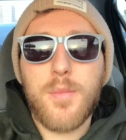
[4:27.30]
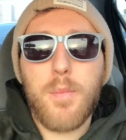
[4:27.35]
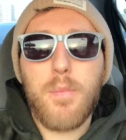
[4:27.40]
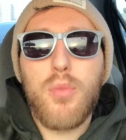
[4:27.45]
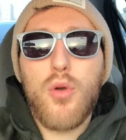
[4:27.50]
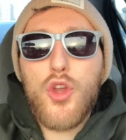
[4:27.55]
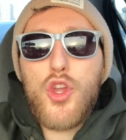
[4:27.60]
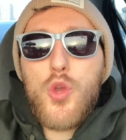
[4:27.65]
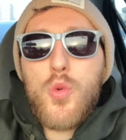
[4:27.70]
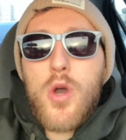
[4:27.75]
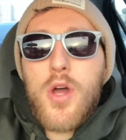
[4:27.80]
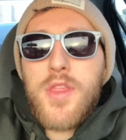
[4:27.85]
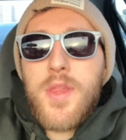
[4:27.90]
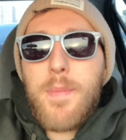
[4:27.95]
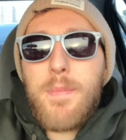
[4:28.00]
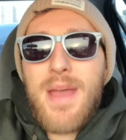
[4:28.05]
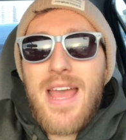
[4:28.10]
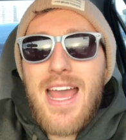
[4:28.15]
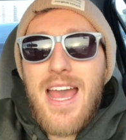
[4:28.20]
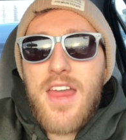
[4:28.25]
put you on the
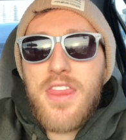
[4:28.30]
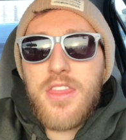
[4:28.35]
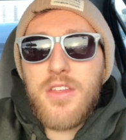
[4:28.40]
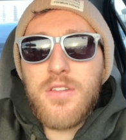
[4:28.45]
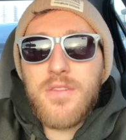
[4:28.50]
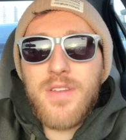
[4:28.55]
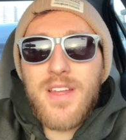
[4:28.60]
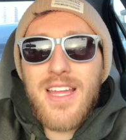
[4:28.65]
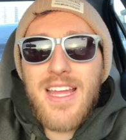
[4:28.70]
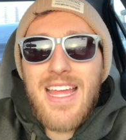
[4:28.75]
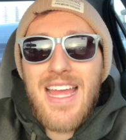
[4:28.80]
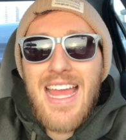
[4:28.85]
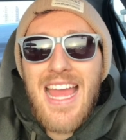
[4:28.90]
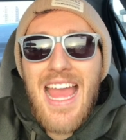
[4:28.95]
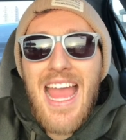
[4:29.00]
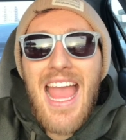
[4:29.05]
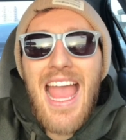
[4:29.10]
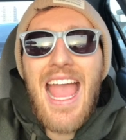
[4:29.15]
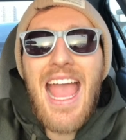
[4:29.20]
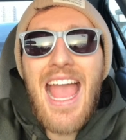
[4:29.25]
path of
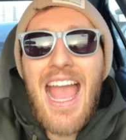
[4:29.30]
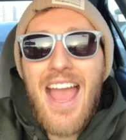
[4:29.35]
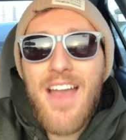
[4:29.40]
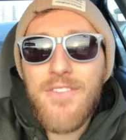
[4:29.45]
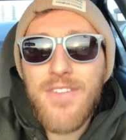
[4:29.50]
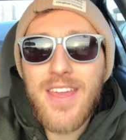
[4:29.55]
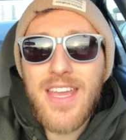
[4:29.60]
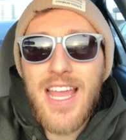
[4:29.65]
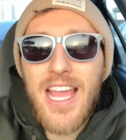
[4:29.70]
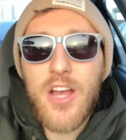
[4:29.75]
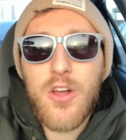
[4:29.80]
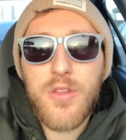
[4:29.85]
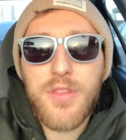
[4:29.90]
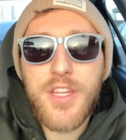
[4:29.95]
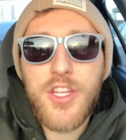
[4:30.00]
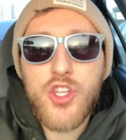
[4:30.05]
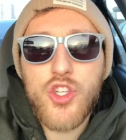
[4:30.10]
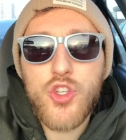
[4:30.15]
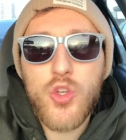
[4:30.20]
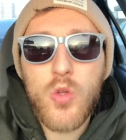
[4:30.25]
having a
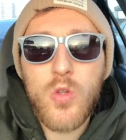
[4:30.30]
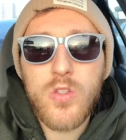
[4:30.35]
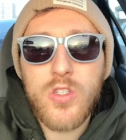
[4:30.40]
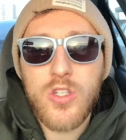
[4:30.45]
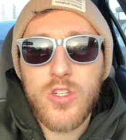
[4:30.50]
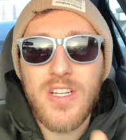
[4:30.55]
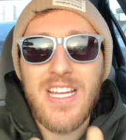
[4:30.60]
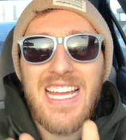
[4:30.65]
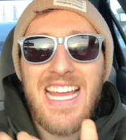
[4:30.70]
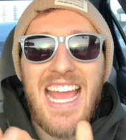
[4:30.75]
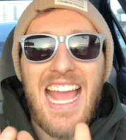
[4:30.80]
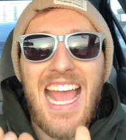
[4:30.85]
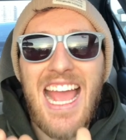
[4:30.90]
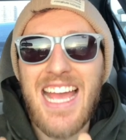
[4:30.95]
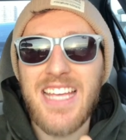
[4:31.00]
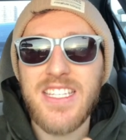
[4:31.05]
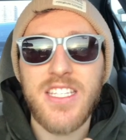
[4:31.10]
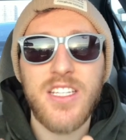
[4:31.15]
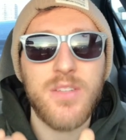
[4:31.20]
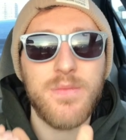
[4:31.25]
healthy shoulder
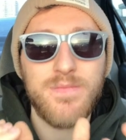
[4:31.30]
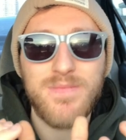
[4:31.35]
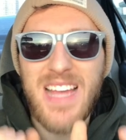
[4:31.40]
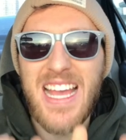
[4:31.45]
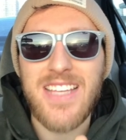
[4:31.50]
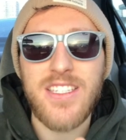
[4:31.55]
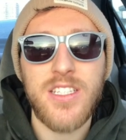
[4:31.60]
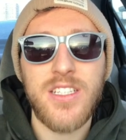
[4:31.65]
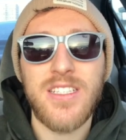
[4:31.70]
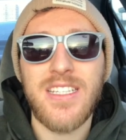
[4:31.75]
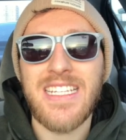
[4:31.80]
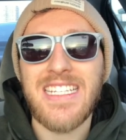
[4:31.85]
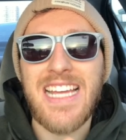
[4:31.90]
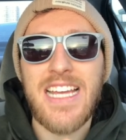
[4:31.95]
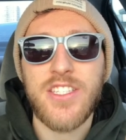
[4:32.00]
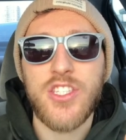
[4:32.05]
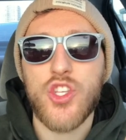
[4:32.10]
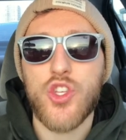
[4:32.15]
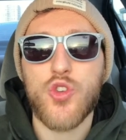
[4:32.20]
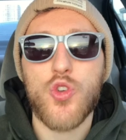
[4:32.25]
as
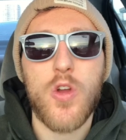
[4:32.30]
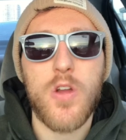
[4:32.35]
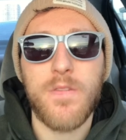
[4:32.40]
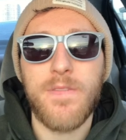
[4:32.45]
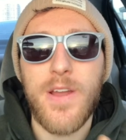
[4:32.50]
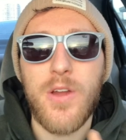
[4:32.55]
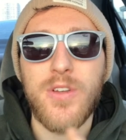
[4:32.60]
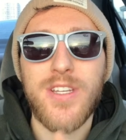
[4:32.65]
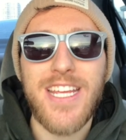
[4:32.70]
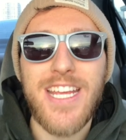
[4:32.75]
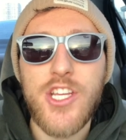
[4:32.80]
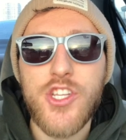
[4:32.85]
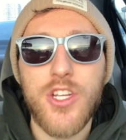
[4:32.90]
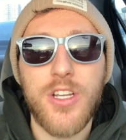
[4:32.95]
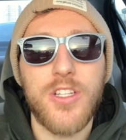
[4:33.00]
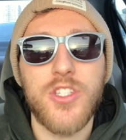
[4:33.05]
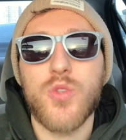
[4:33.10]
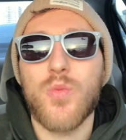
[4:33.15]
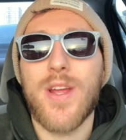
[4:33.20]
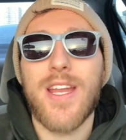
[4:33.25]
a strong foundation,
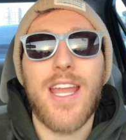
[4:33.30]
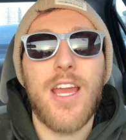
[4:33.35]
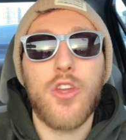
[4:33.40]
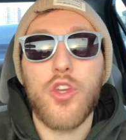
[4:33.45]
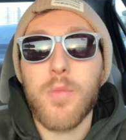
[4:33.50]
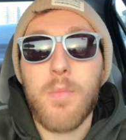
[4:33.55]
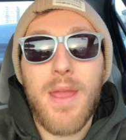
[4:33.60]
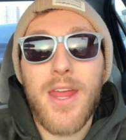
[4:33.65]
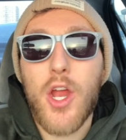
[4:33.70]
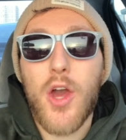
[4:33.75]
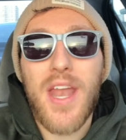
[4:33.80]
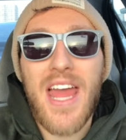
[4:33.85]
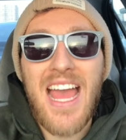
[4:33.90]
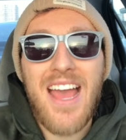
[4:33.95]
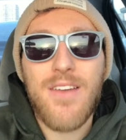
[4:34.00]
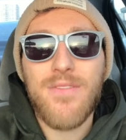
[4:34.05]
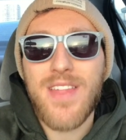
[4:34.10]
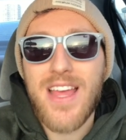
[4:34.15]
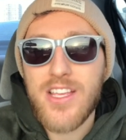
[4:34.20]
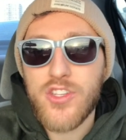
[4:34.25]
because right now you may not
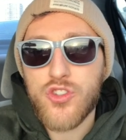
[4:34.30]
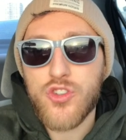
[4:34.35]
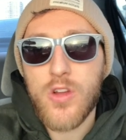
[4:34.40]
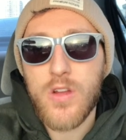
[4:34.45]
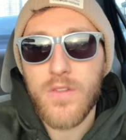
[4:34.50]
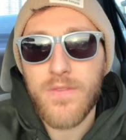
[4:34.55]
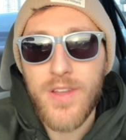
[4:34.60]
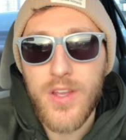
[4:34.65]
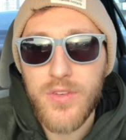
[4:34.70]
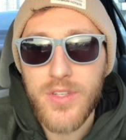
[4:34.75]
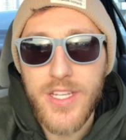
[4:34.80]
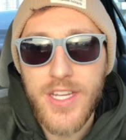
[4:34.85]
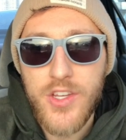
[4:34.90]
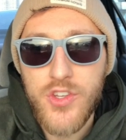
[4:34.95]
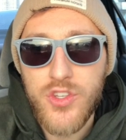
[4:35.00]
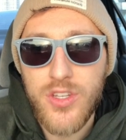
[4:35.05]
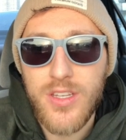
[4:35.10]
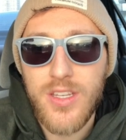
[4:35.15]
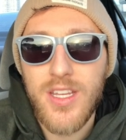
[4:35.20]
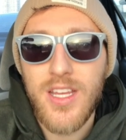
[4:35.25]
have that strong
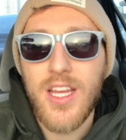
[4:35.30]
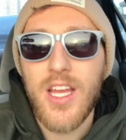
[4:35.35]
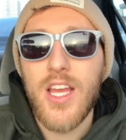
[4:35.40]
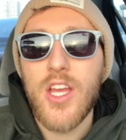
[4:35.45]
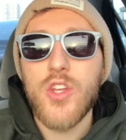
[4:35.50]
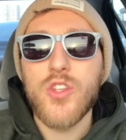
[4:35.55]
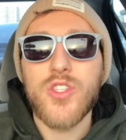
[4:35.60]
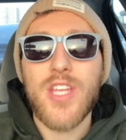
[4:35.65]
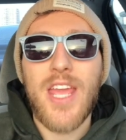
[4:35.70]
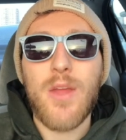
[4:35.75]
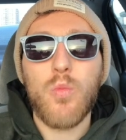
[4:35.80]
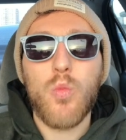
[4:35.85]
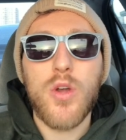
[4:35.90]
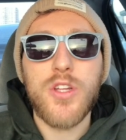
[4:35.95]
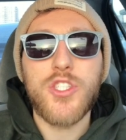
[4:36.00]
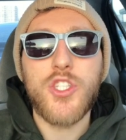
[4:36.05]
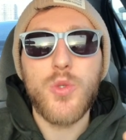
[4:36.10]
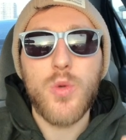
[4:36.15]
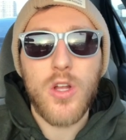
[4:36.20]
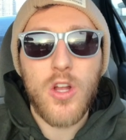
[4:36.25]
foundation. And
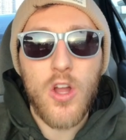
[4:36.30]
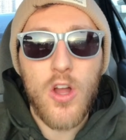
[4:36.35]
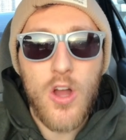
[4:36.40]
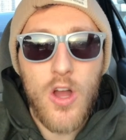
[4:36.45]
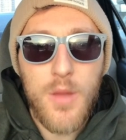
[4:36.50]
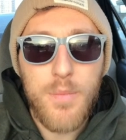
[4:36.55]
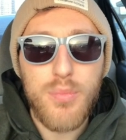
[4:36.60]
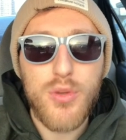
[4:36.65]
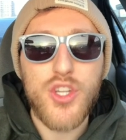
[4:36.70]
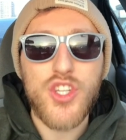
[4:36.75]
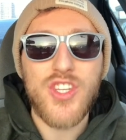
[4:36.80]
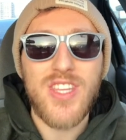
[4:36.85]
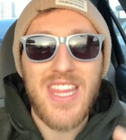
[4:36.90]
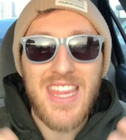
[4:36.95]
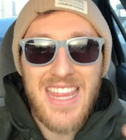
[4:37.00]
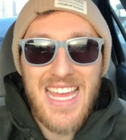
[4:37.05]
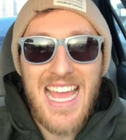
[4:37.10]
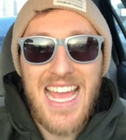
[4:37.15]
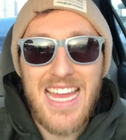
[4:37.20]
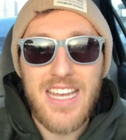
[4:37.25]
once you accomplish
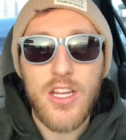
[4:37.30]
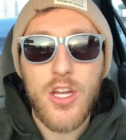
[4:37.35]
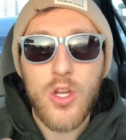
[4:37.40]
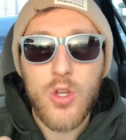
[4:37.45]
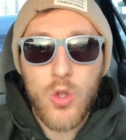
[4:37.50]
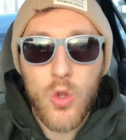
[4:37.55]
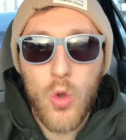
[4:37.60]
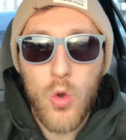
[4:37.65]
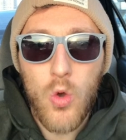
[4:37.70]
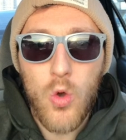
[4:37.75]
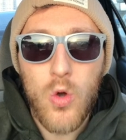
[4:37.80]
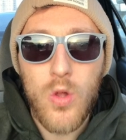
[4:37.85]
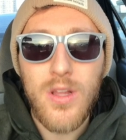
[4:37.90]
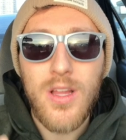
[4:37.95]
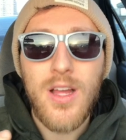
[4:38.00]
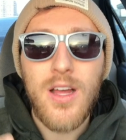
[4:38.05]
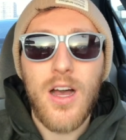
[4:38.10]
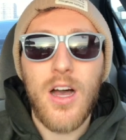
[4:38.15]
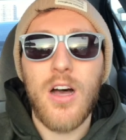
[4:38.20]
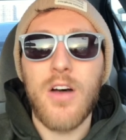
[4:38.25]
that goal
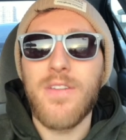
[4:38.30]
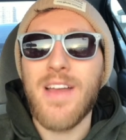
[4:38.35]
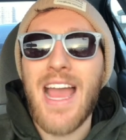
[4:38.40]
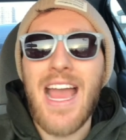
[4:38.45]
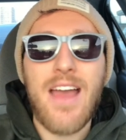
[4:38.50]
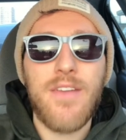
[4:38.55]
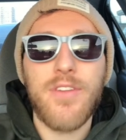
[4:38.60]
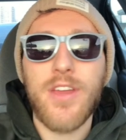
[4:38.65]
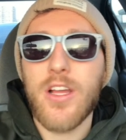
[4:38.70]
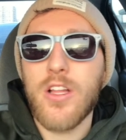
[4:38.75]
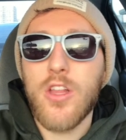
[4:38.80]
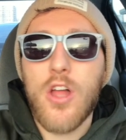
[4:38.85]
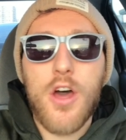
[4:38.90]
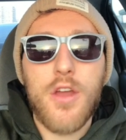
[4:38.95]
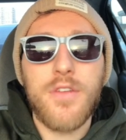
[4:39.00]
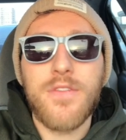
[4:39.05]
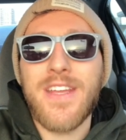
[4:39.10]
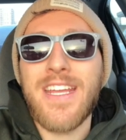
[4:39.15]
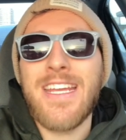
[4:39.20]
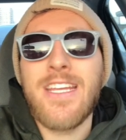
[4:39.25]
of having a
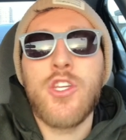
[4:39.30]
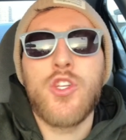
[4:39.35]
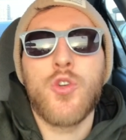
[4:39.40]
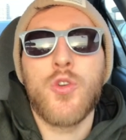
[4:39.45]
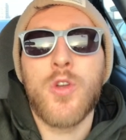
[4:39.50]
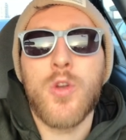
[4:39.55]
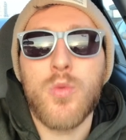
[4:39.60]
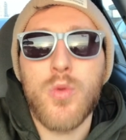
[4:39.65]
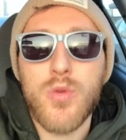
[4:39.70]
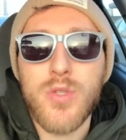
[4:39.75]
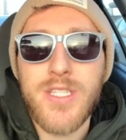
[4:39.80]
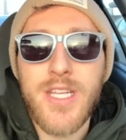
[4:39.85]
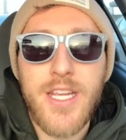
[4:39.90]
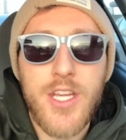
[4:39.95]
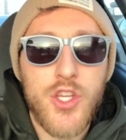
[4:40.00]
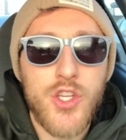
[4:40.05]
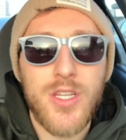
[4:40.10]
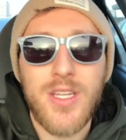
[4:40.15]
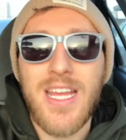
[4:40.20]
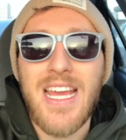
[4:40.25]
lot of internal
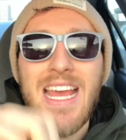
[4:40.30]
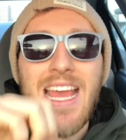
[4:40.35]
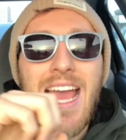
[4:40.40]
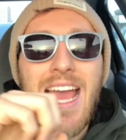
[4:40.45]
rotation,